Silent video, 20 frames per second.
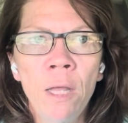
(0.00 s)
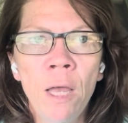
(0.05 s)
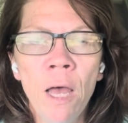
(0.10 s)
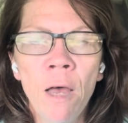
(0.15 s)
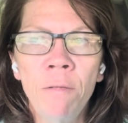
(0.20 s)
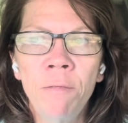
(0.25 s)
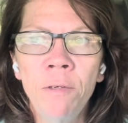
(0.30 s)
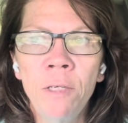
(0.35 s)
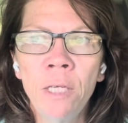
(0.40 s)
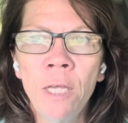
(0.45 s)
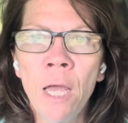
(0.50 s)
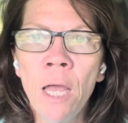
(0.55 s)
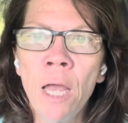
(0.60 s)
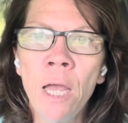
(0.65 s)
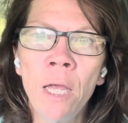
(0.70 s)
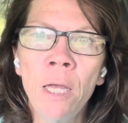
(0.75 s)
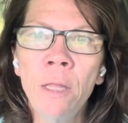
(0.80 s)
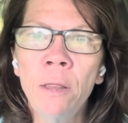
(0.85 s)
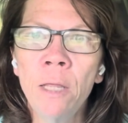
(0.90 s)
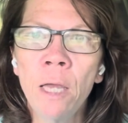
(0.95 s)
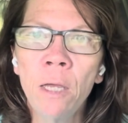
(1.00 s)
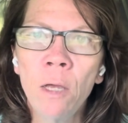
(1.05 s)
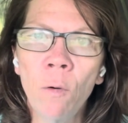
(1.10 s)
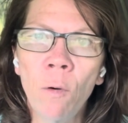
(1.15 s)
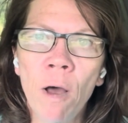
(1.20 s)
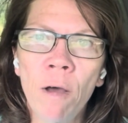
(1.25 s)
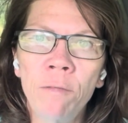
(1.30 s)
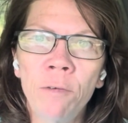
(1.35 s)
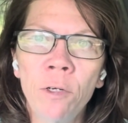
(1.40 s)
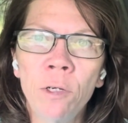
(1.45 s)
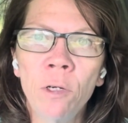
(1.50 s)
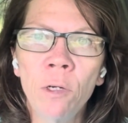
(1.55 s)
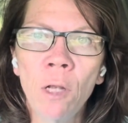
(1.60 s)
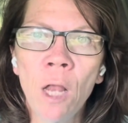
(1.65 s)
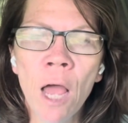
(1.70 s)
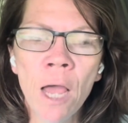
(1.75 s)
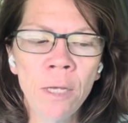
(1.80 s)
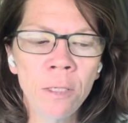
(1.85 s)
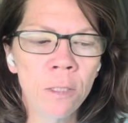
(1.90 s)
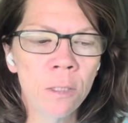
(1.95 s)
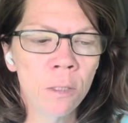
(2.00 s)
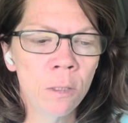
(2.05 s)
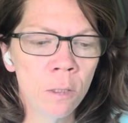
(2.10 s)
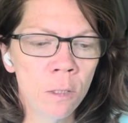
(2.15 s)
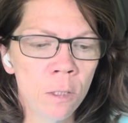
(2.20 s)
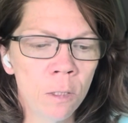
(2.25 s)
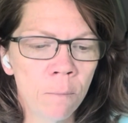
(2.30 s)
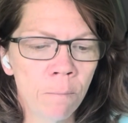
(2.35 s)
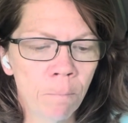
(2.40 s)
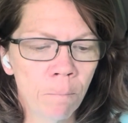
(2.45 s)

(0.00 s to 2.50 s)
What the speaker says: FDA, they go after your license.